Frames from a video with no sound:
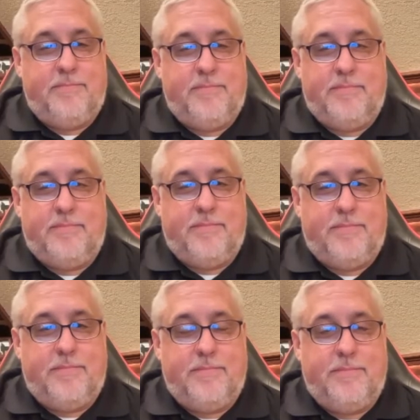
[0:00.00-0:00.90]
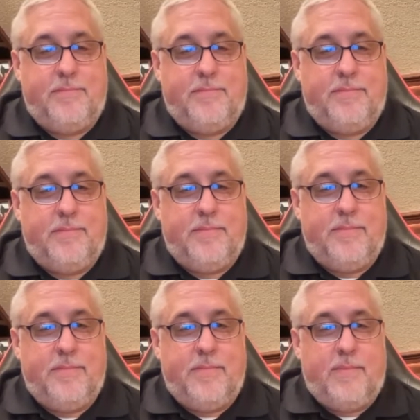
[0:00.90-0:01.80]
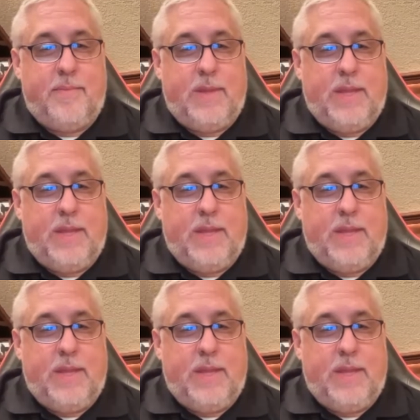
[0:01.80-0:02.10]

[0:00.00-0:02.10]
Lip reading: The person shown says nothing.